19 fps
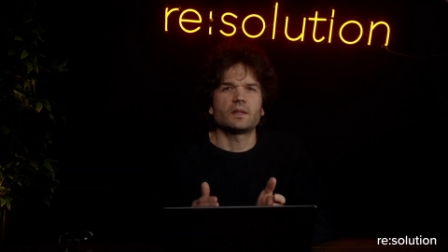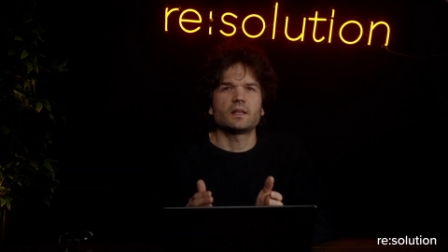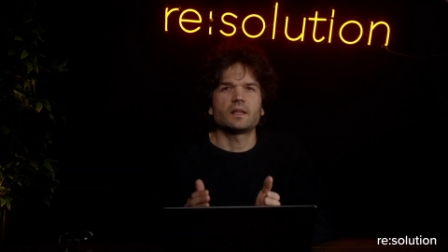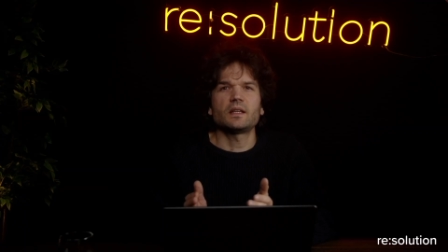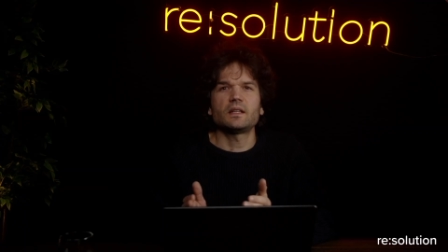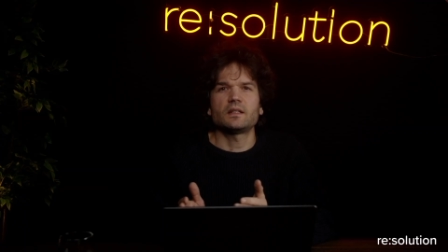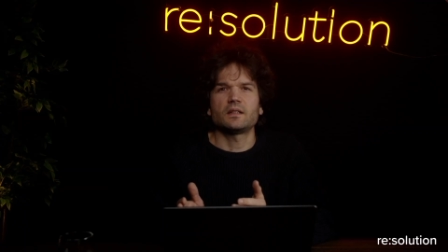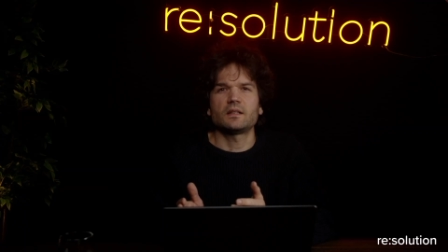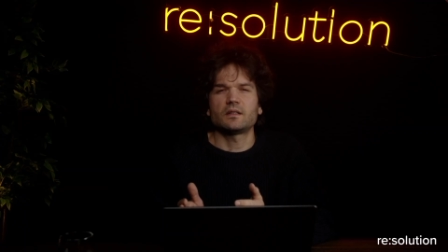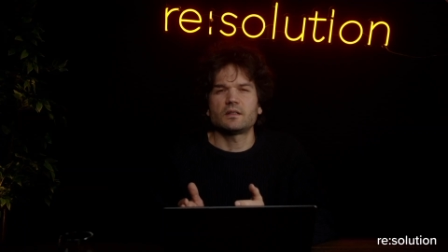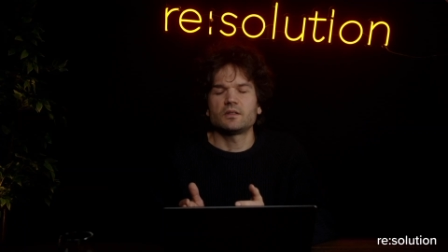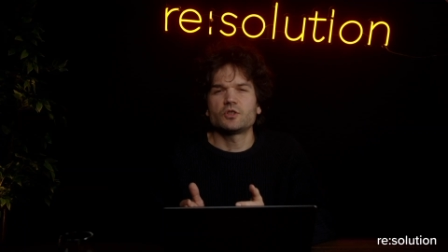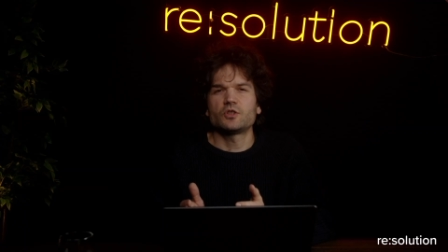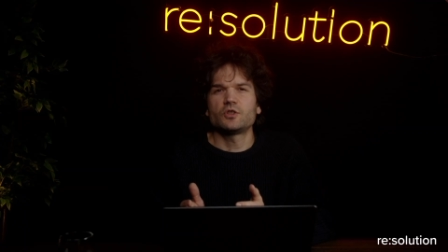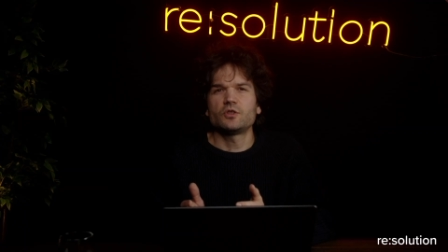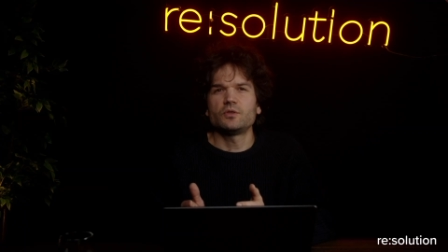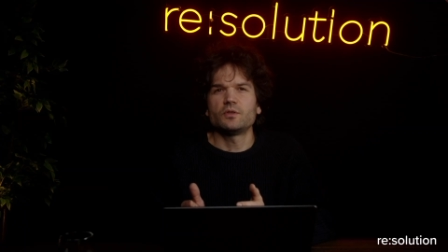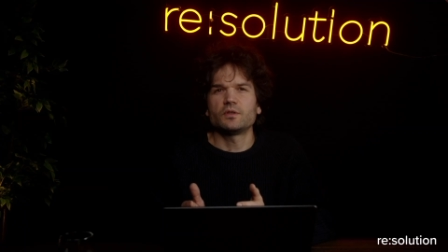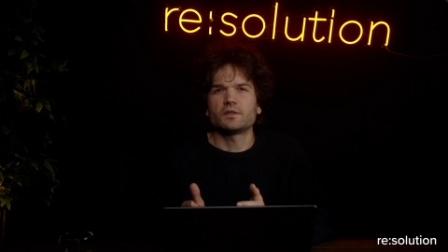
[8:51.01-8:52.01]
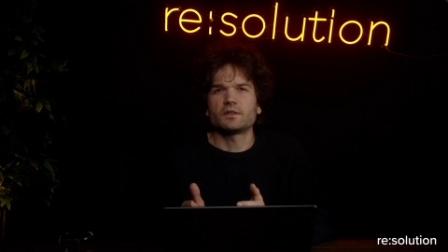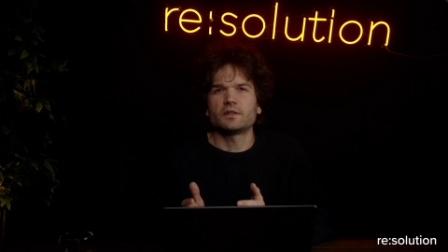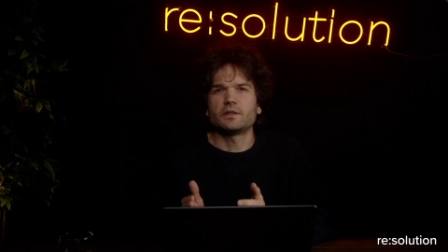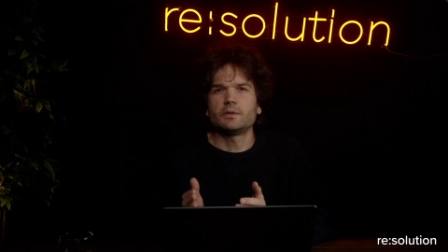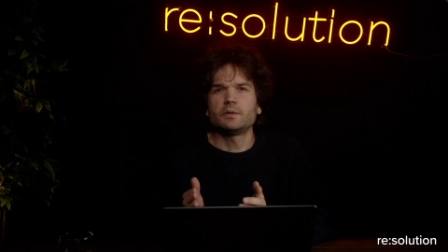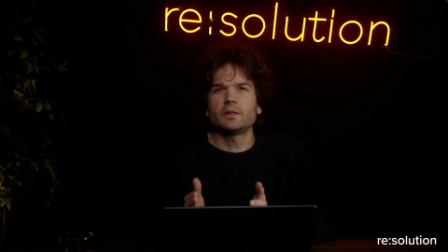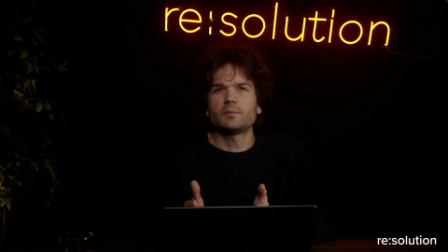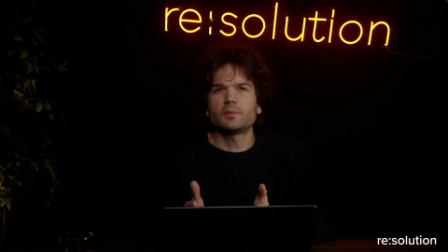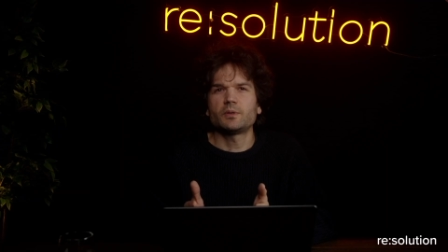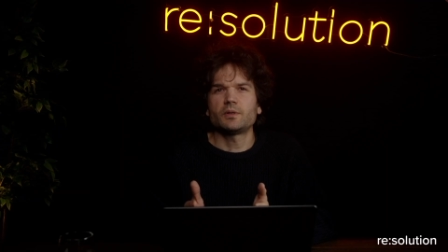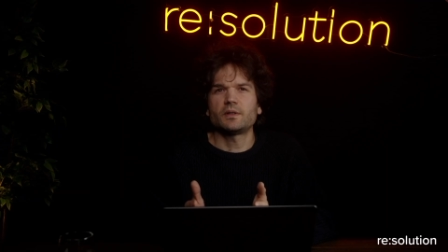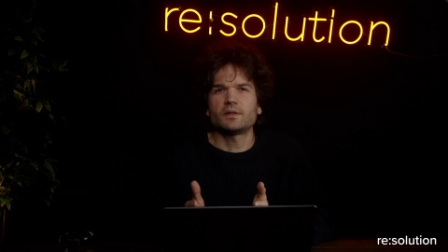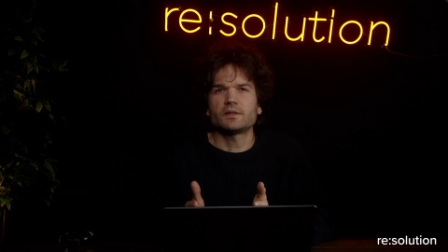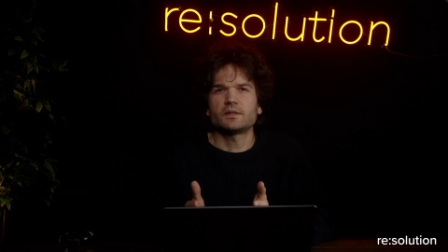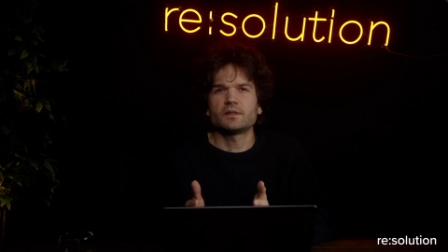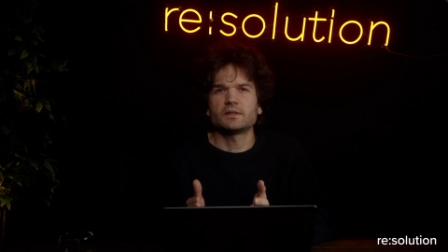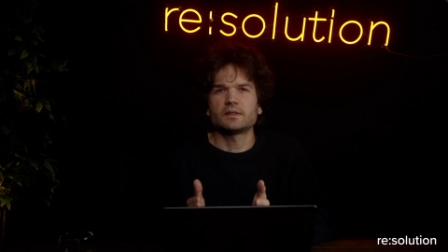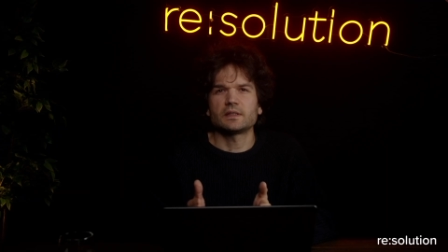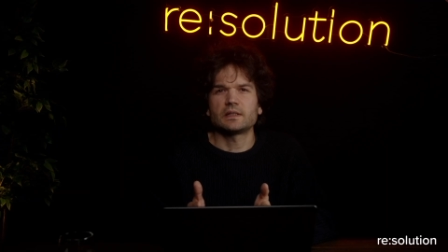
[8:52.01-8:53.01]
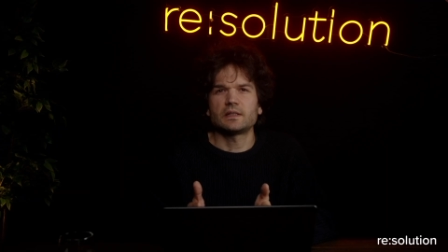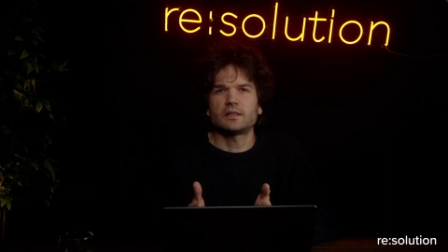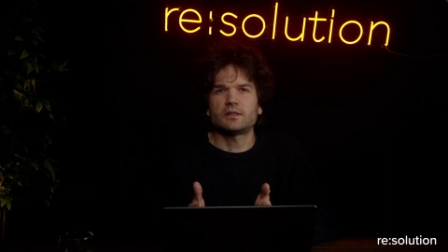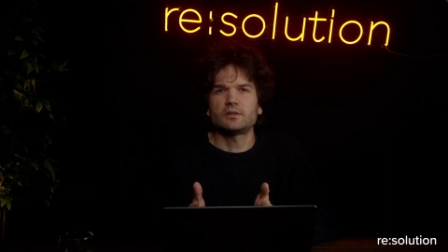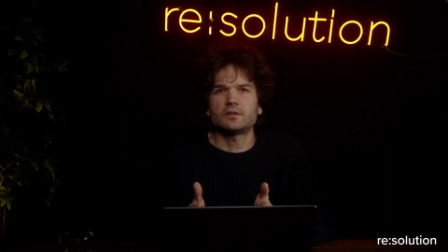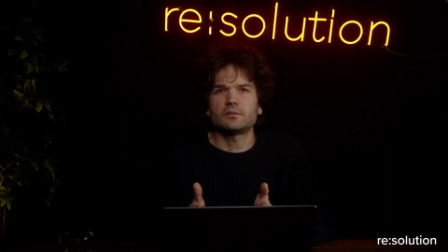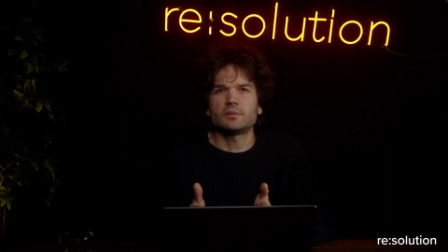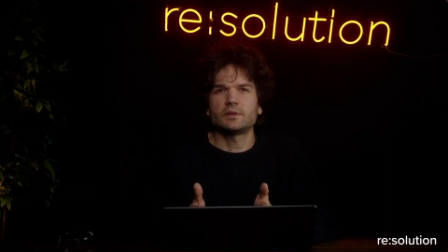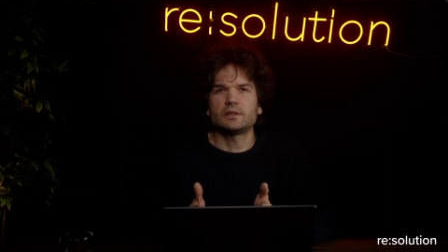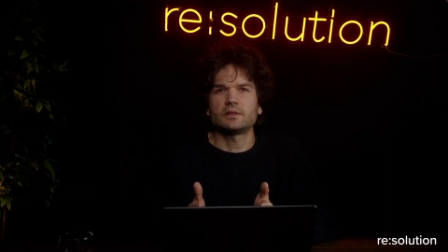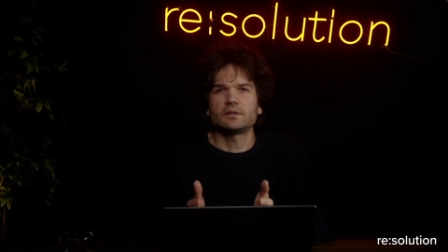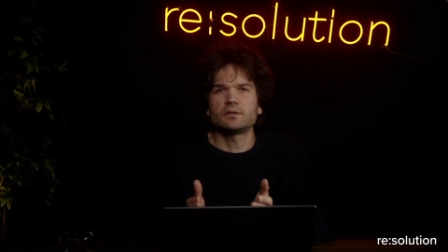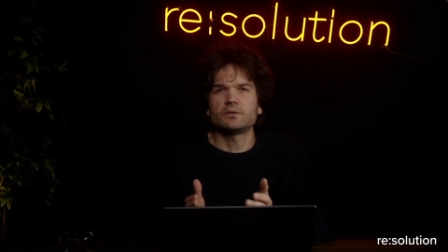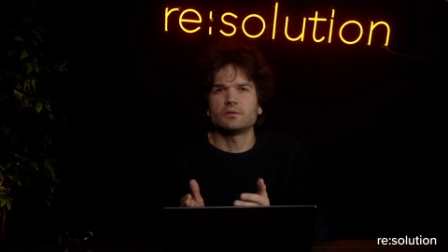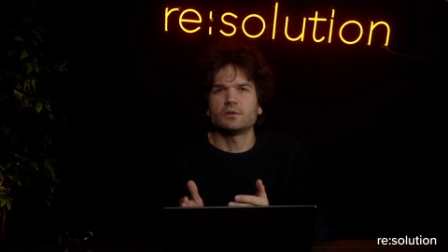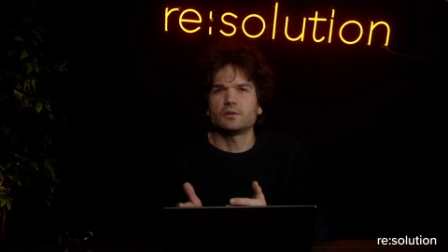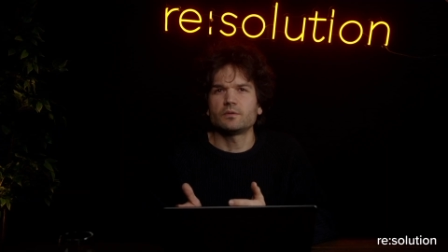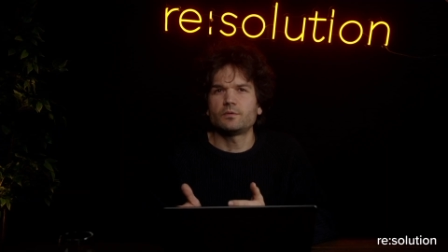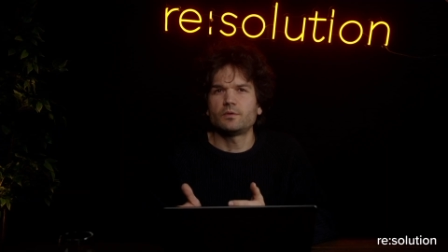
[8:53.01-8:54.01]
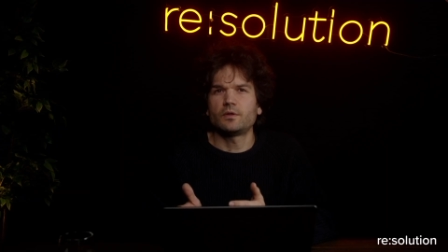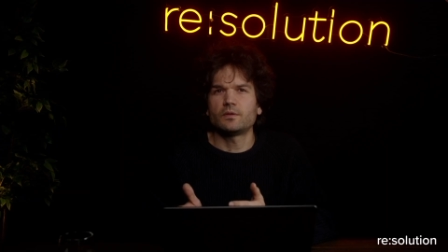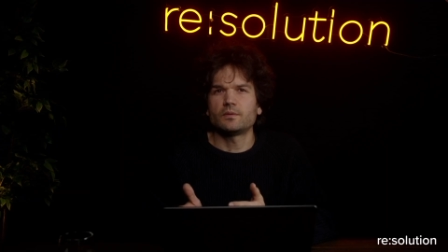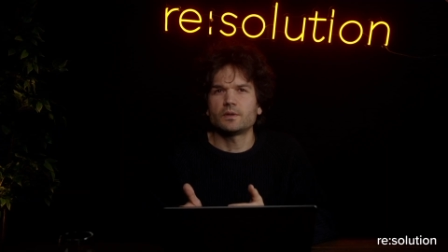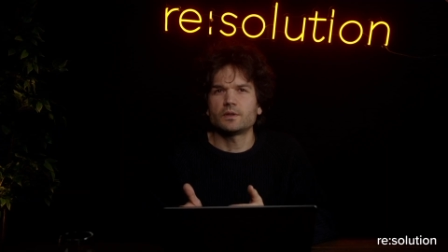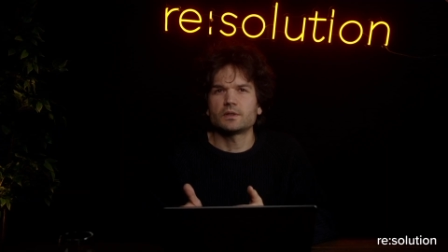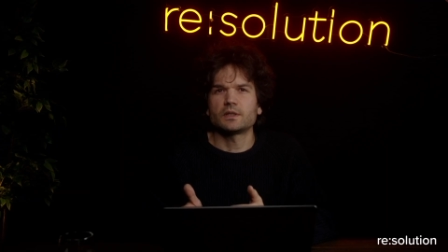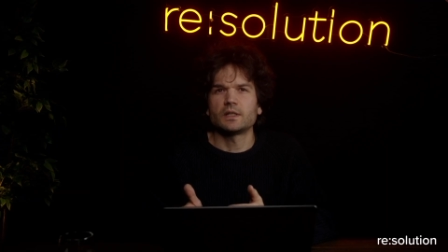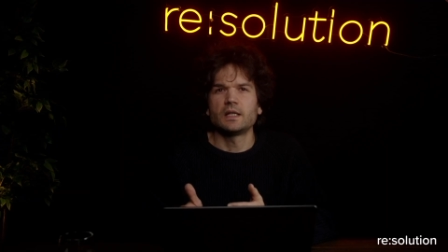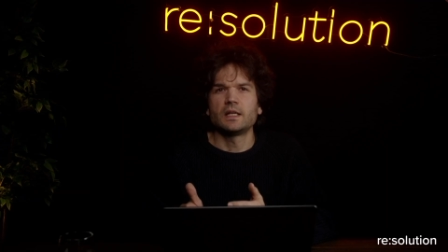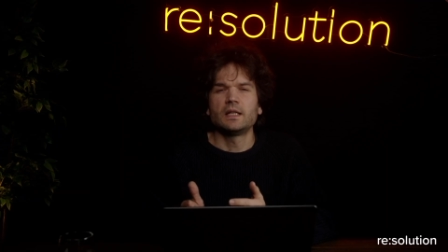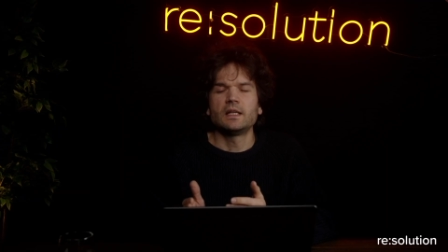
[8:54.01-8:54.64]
And it ensures a real person is accountable going forward.